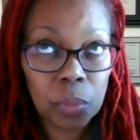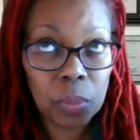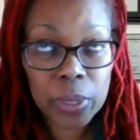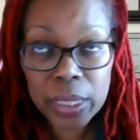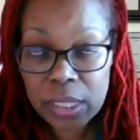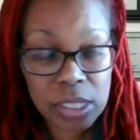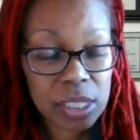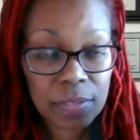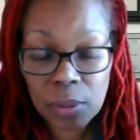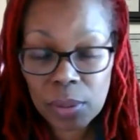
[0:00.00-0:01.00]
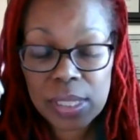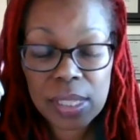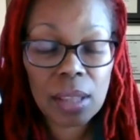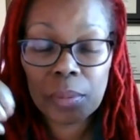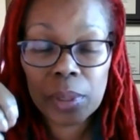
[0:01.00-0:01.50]
we just focus
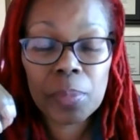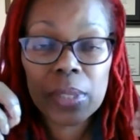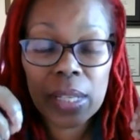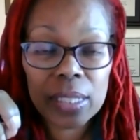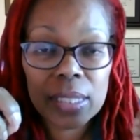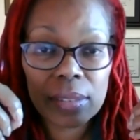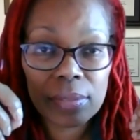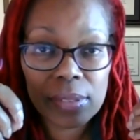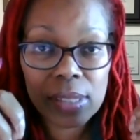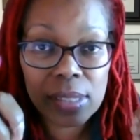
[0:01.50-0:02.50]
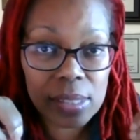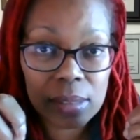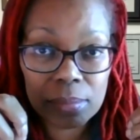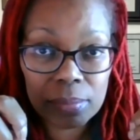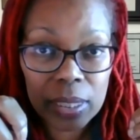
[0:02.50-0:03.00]
on the reproductive
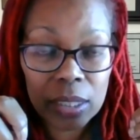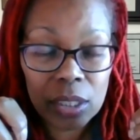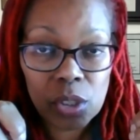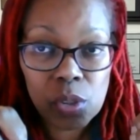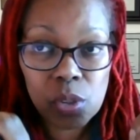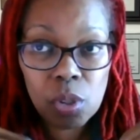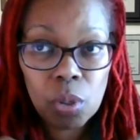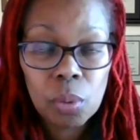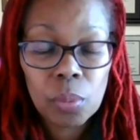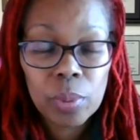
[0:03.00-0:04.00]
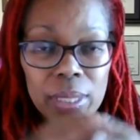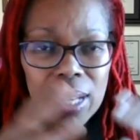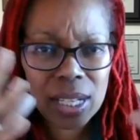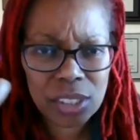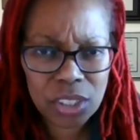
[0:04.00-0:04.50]
system. So we're
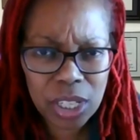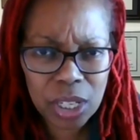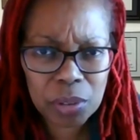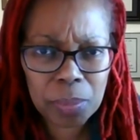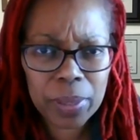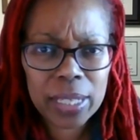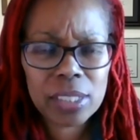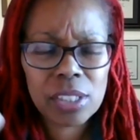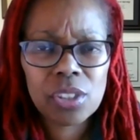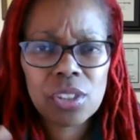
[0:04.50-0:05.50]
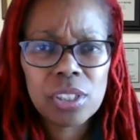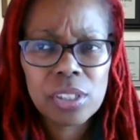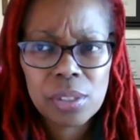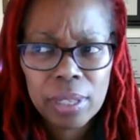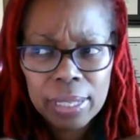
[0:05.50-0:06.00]
not general
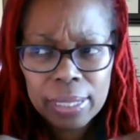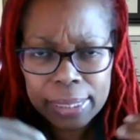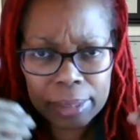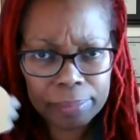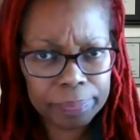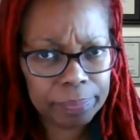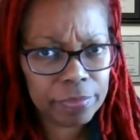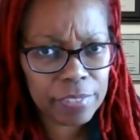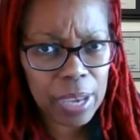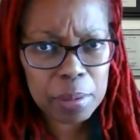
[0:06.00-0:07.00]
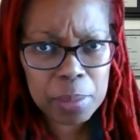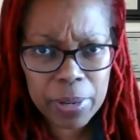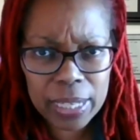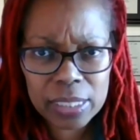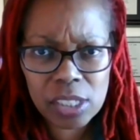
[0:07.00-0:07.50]
practitioners or family
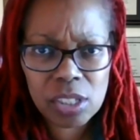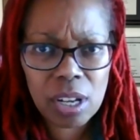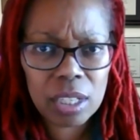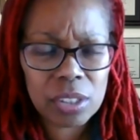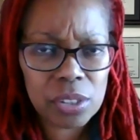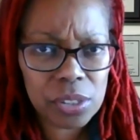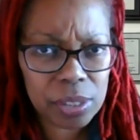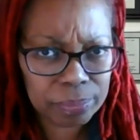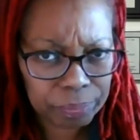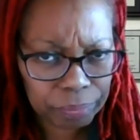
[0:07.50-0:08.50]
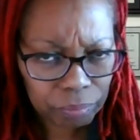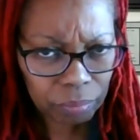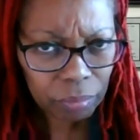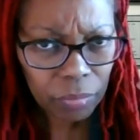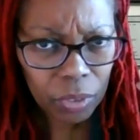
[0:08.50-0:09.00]
practice doctors
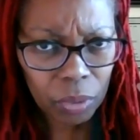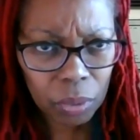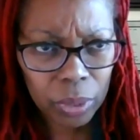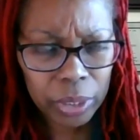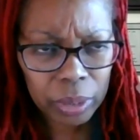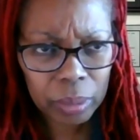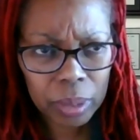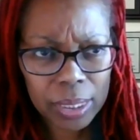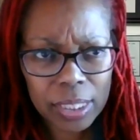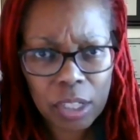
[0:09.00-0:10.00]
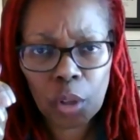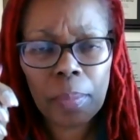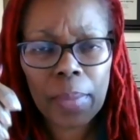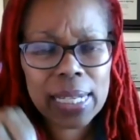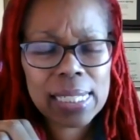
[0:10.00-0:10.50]
or your adult
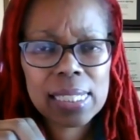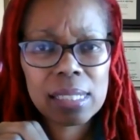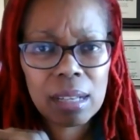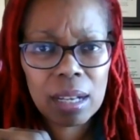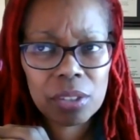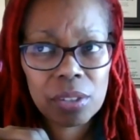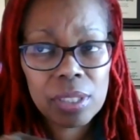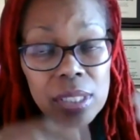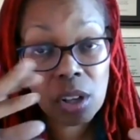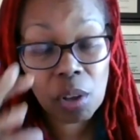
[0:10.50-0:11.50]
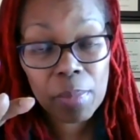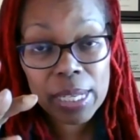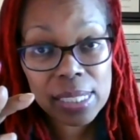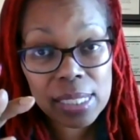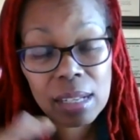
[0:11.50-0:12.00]
medicine doctor. The adult
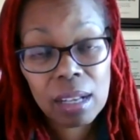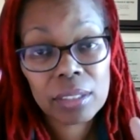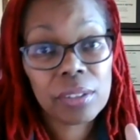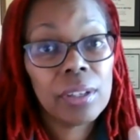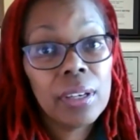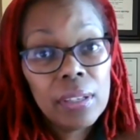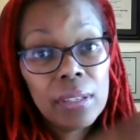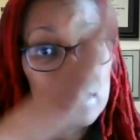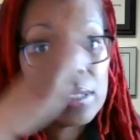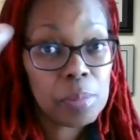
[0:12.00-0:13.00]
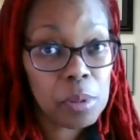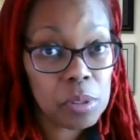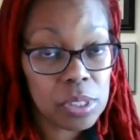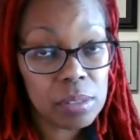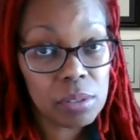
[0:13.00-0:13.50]
medicine doctor is
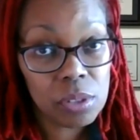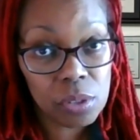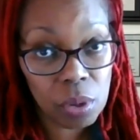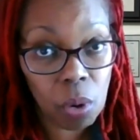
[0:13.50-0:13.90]
supposed to do the